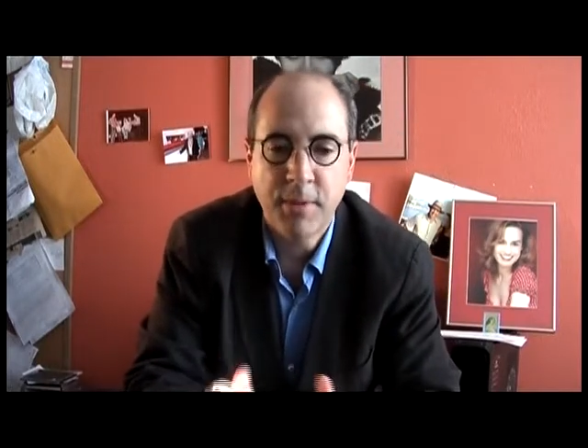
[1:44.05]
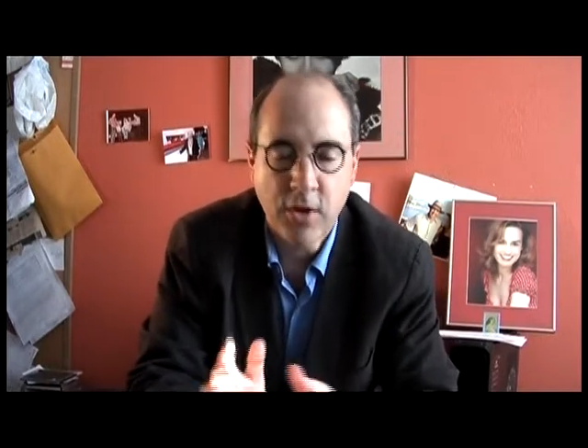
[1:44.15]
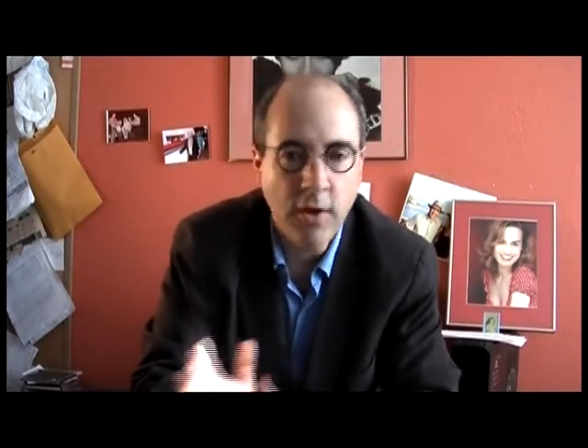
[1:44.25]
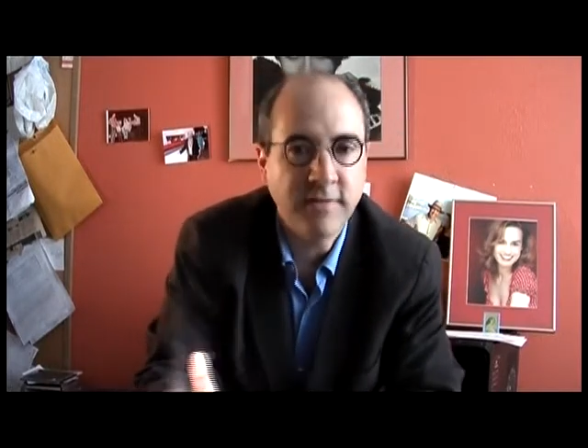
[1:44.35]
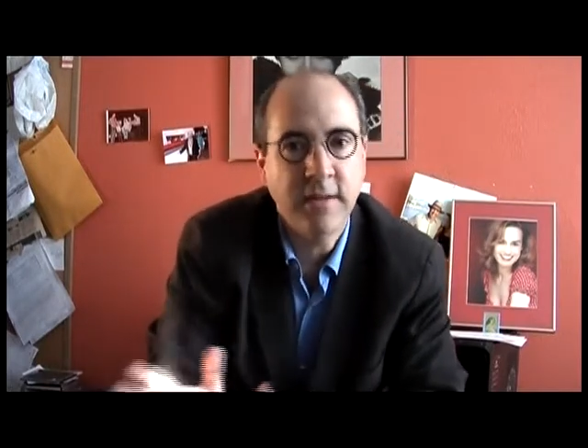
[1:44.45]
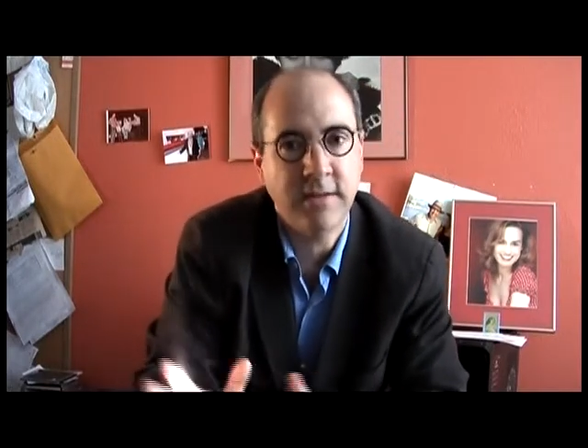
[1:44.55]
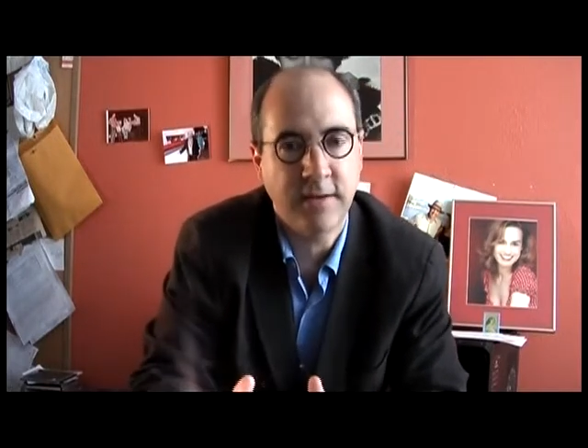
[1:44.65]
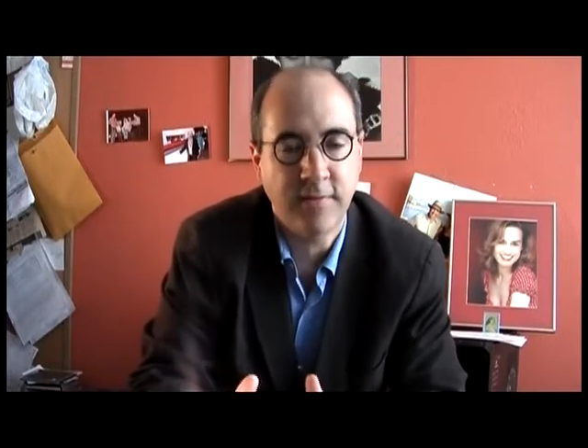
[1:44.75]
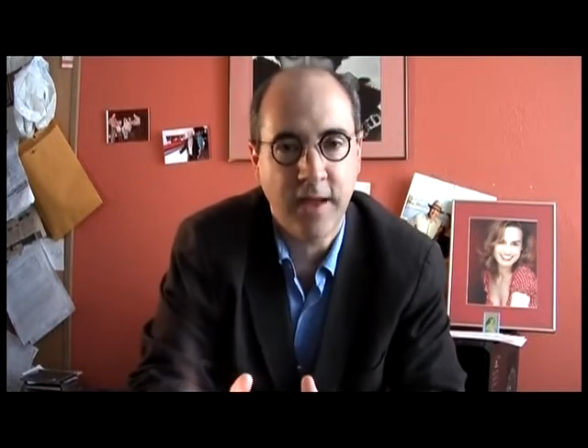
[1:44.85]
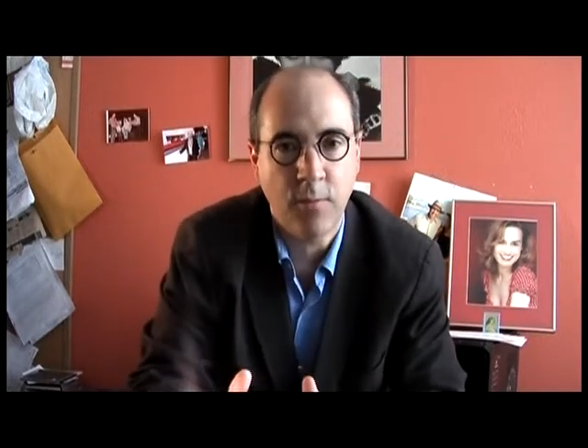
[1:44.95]
because they
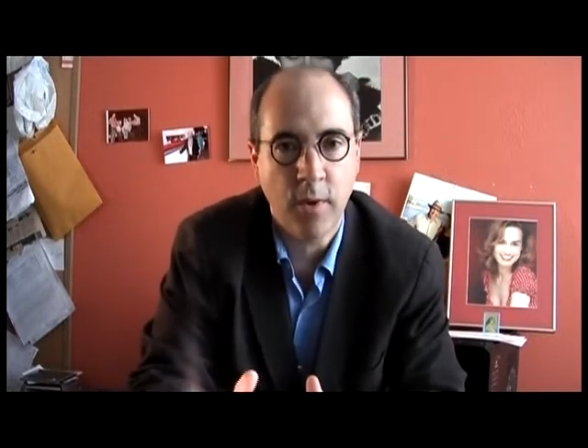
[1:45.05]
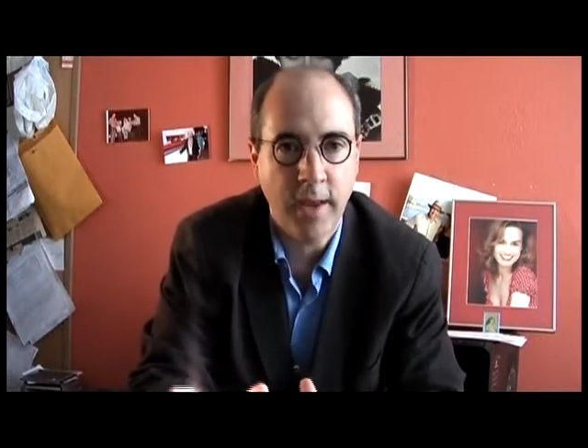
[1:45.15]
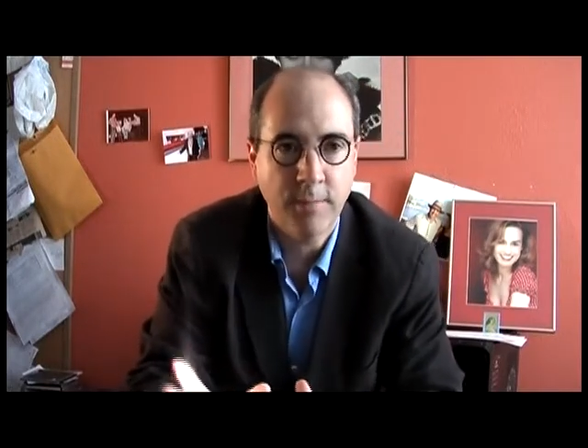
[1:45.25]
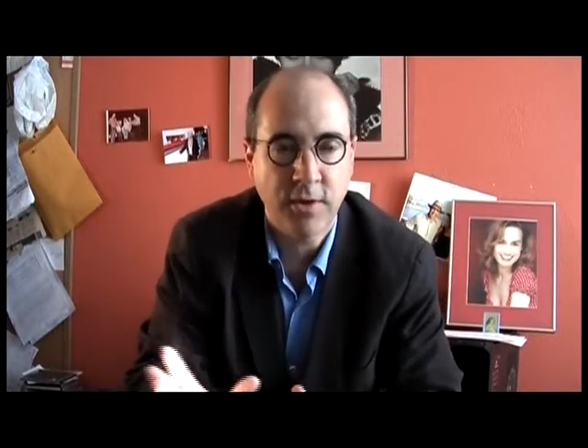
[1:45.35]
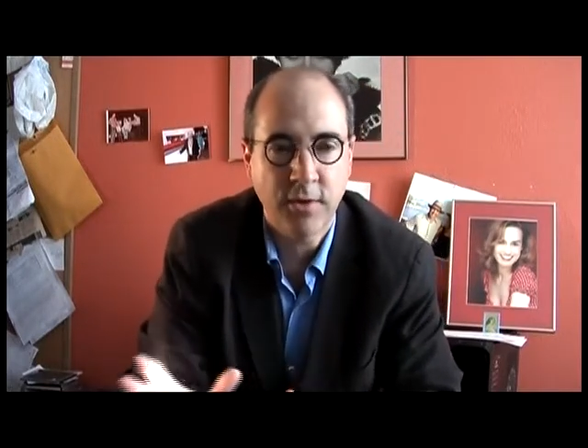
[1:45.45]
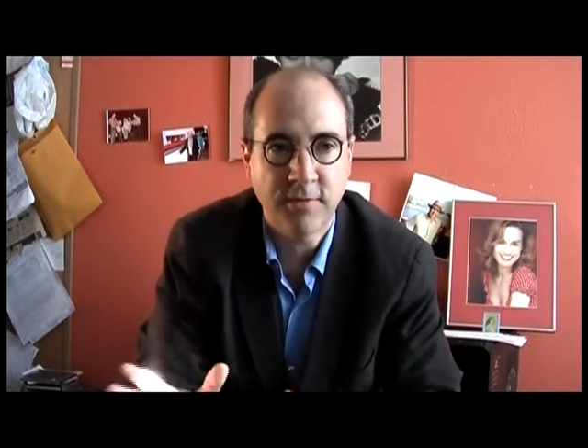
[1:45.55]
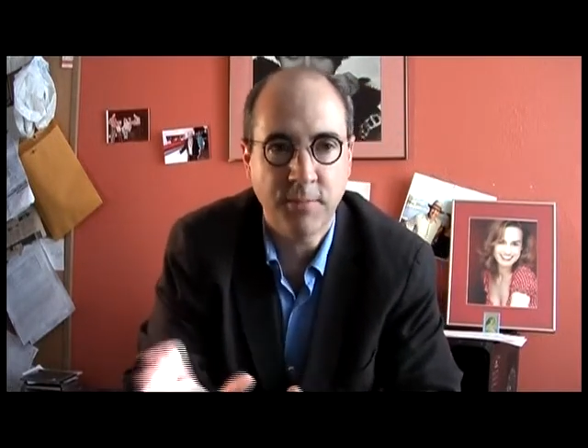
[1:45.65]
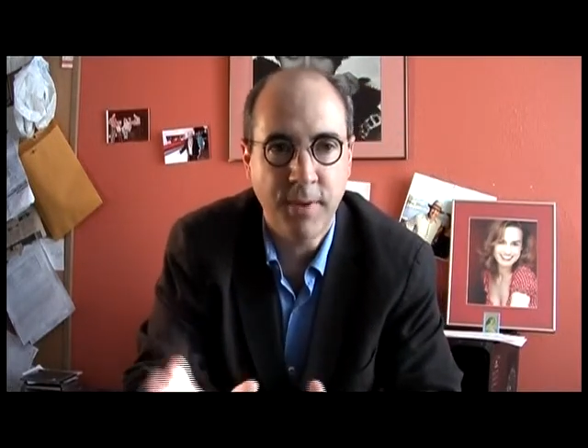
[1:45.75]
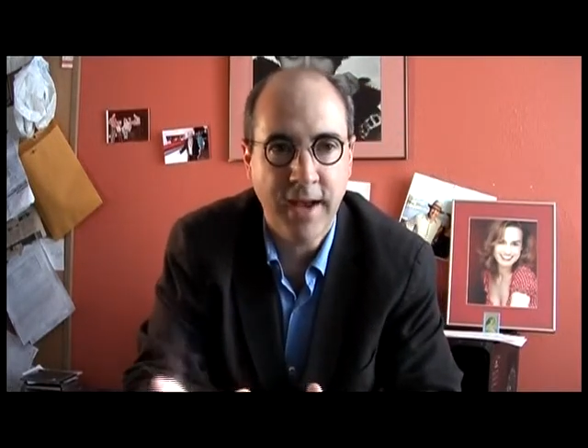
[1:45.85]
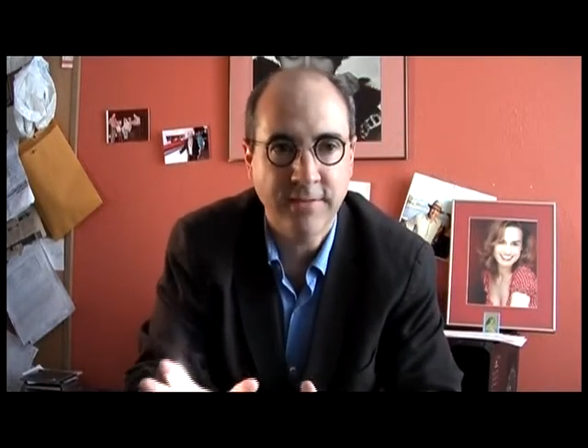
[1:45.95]
did it that way, and
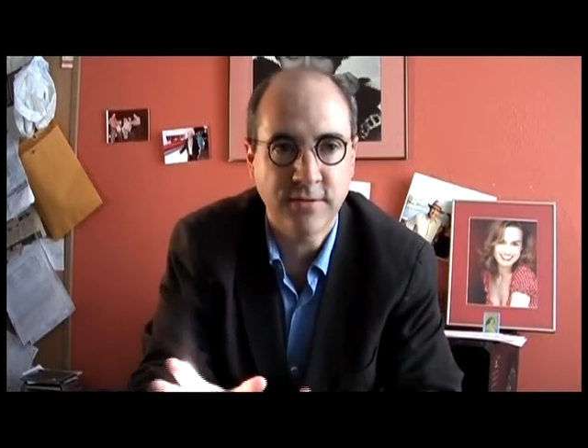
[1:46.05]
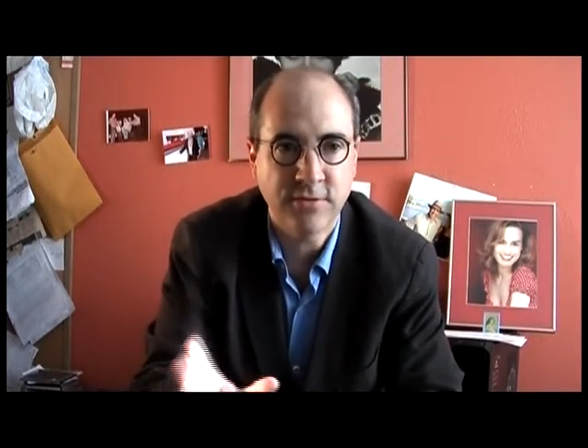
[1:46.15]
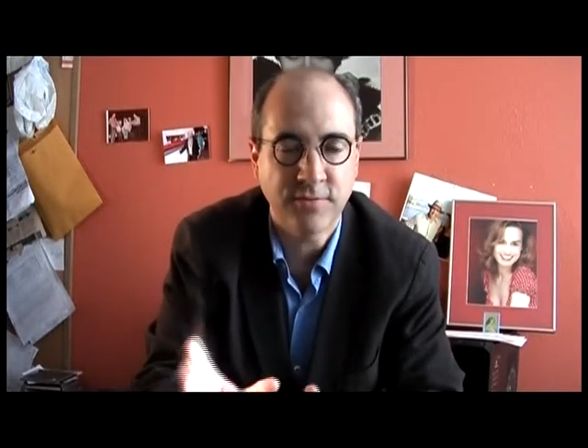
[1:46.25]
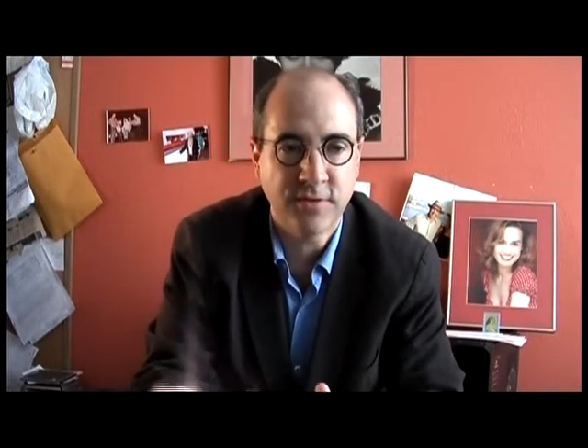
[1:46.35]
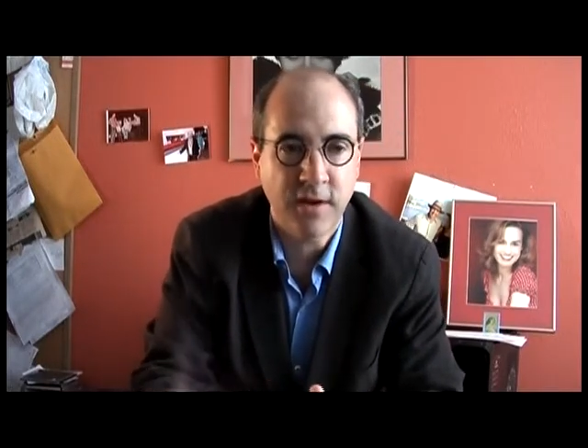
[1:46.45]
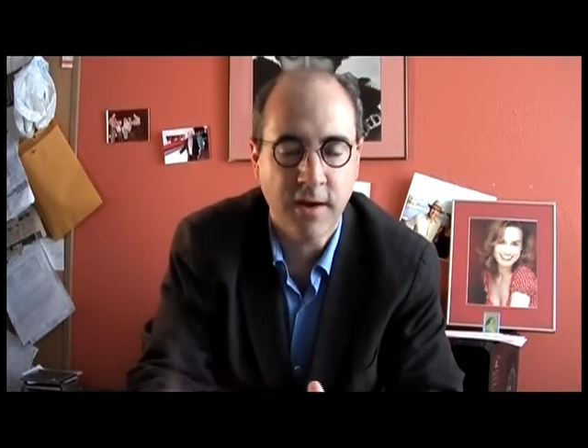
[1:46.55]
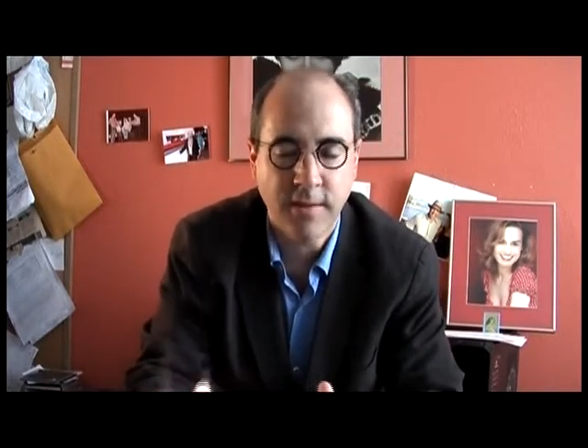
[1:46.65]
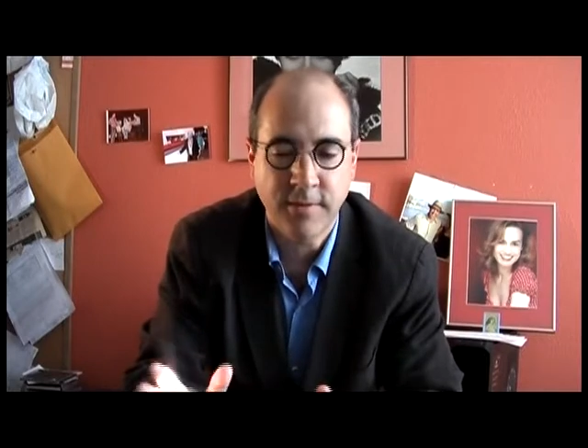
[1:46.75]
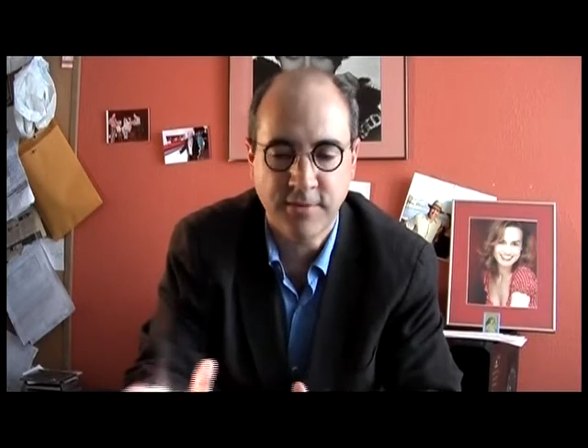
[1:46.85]
because the passage of time,